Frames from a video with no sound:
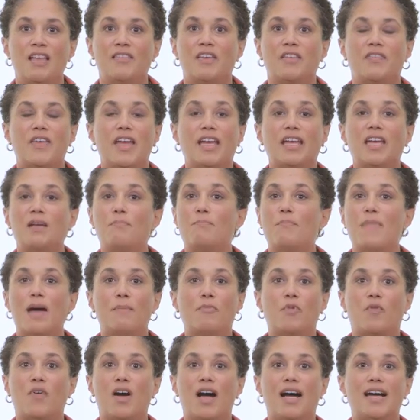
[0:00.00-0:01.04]
that they can
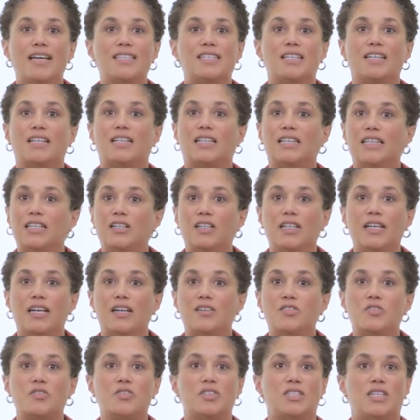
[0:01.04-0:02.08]
memorize and clearly
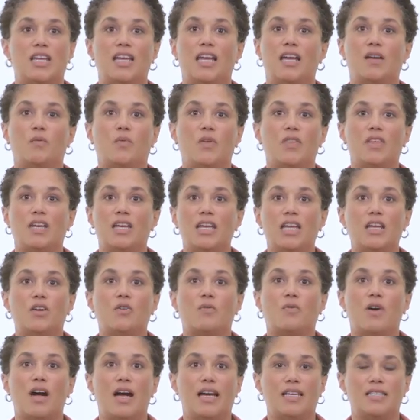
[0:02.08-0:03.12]
understand when the need
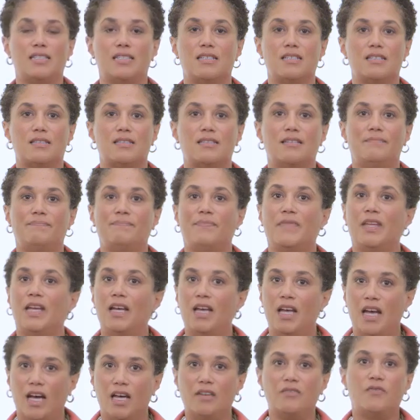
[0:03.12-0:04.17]
arises.
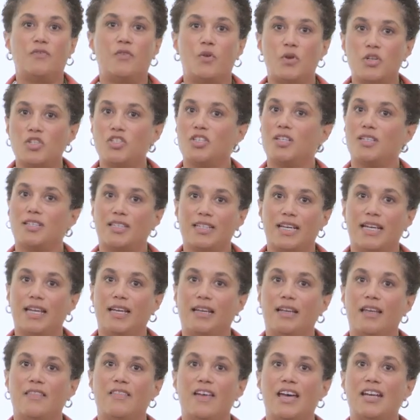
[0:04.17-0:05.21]

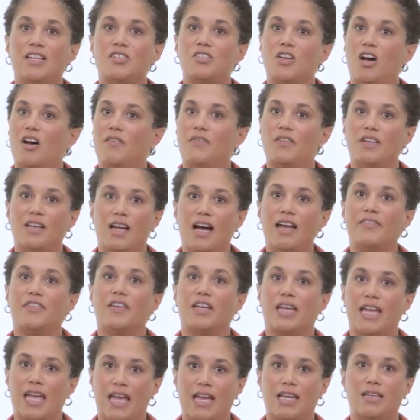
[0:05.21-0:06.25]
Unfortunately, that is often not
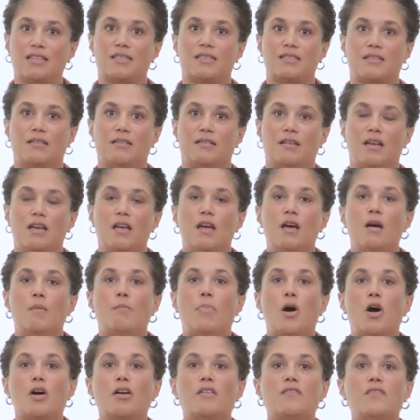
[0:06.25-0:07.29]
the case.
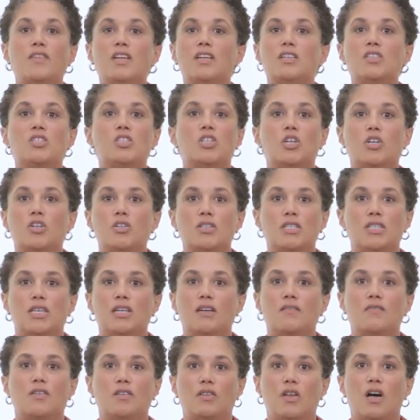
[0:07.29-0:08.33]
Part of the uncertainty
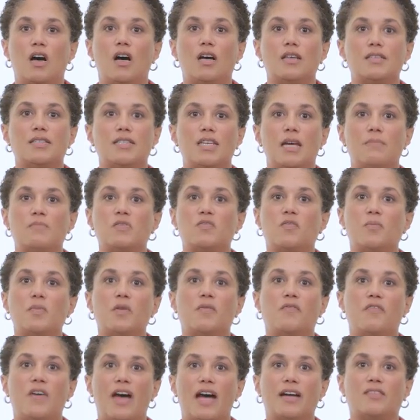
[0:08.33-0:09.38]
of the law stems from
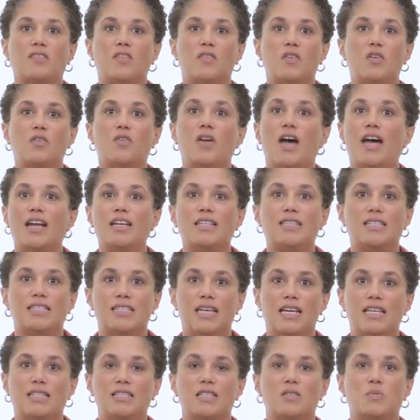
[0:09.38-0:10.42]
the fact that the United
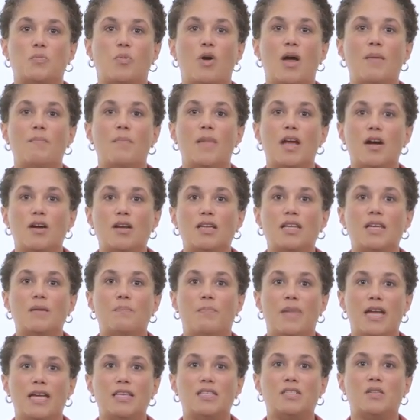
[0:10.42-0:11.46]
States is primarily
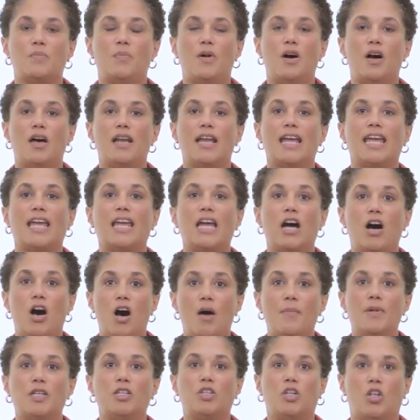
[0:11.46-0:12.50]
based upon a
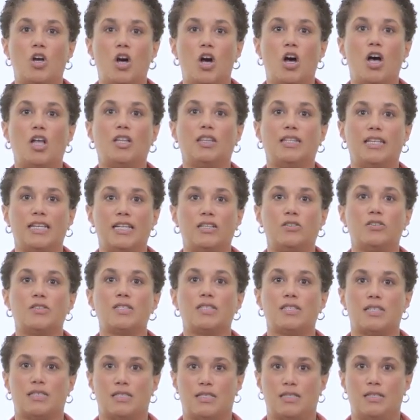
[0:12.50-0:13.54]
common law legal
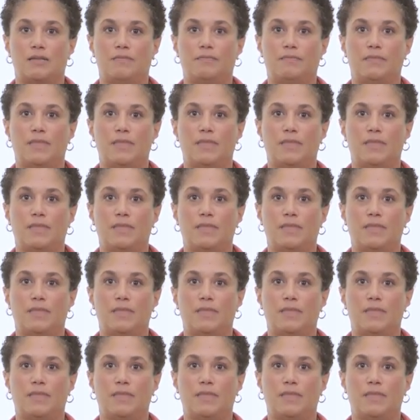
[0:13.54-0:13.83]
system.